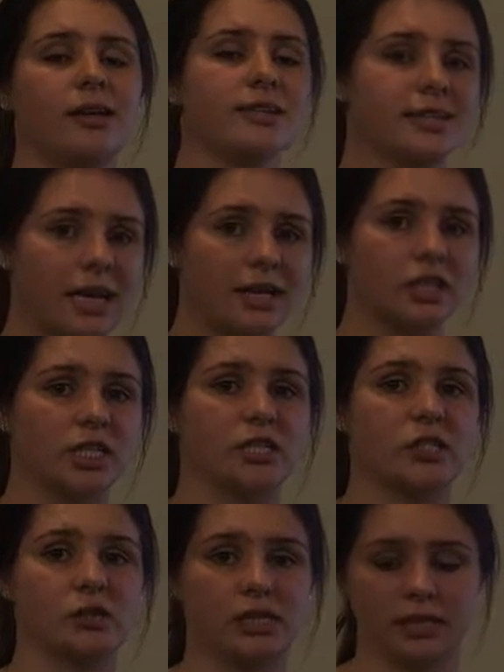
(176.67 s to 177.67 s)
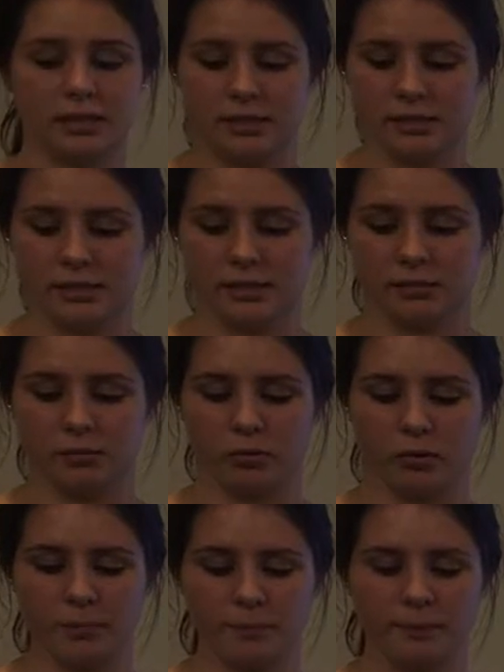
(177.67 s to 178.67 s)
such as New Zealand and
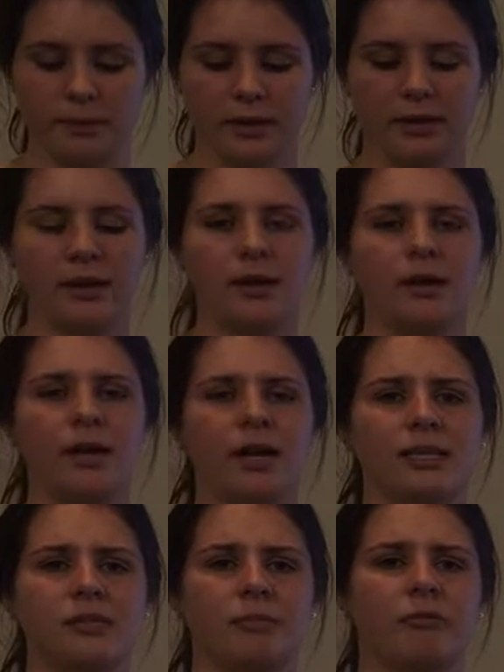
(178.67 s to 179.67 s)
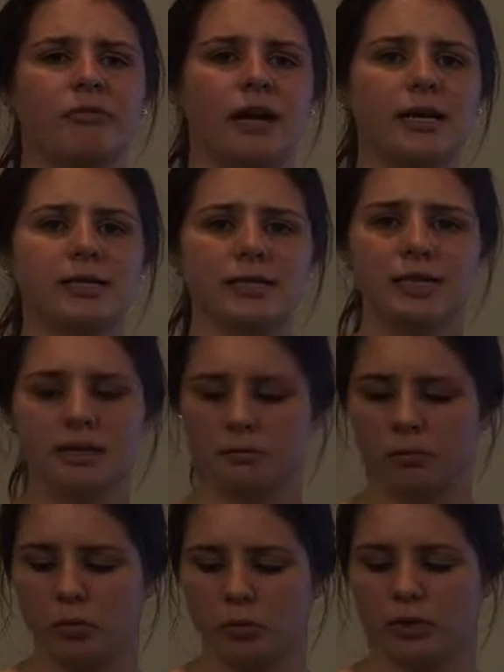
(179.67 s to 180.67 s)
Singapore, as it provides the
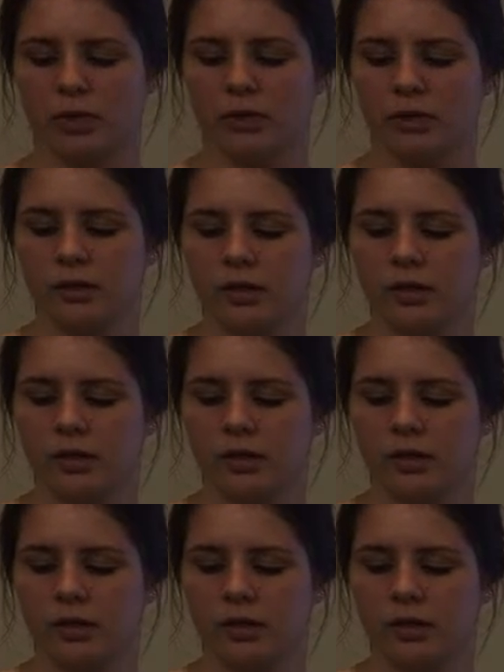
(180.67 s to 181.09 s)
importer